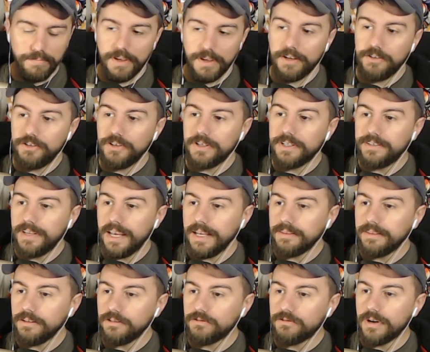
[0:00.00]
is you can
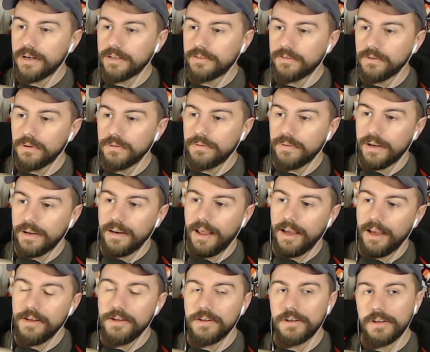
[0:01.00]
take this Draketooth, and
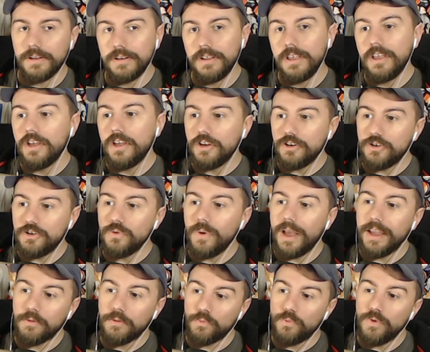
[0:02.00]
now you can do
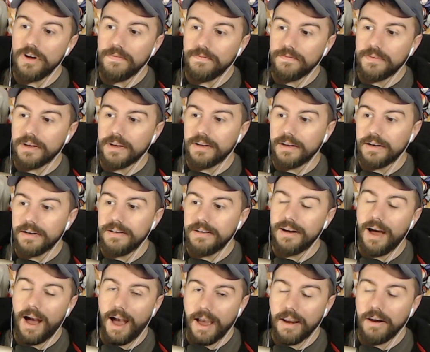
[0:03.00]
a rifted
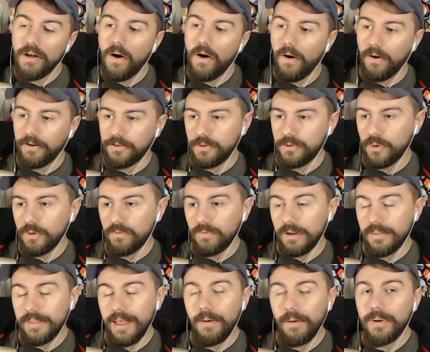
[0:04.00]
non-hardcore
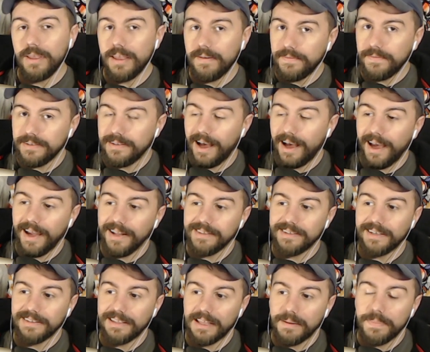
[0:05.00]
run. That way if you die,
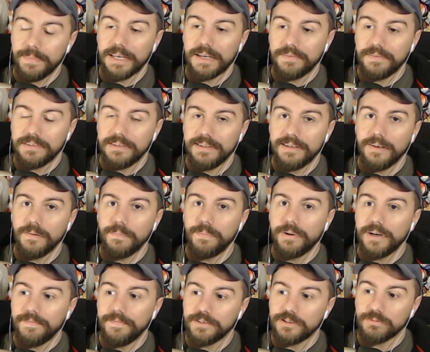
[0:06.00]
it's not that big of a deal,
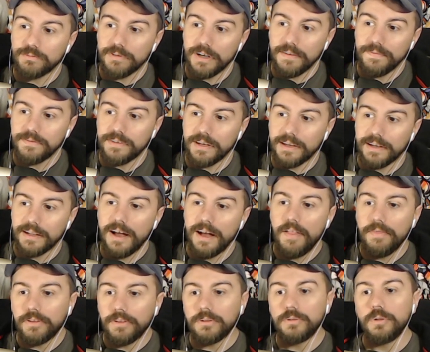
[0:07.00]
but if it's rifted,
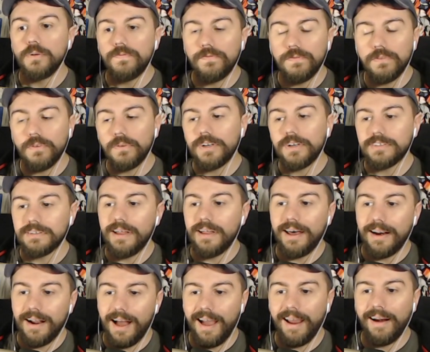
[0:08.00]
the loot floor is a
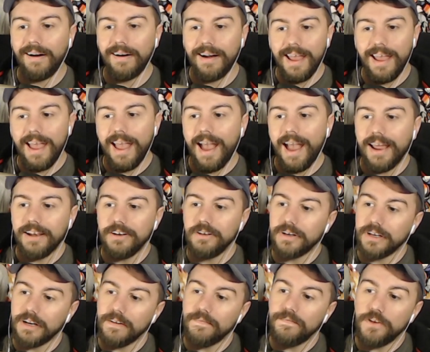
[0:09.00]
lot higher and you'll
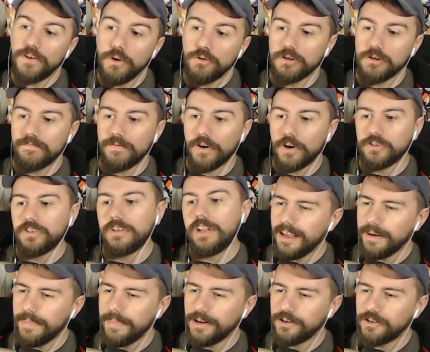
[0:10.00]
get a fusion version.
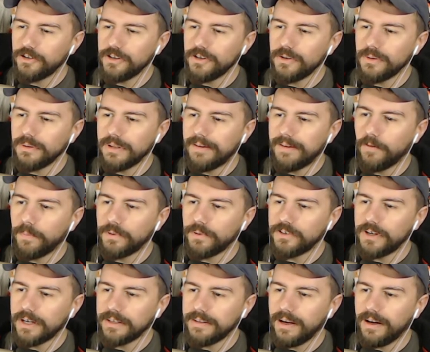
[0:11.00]
Yeah, make sure you level
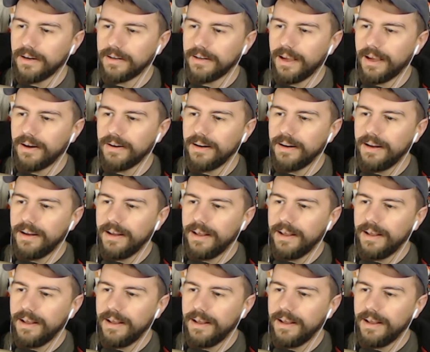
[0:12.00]
projectile count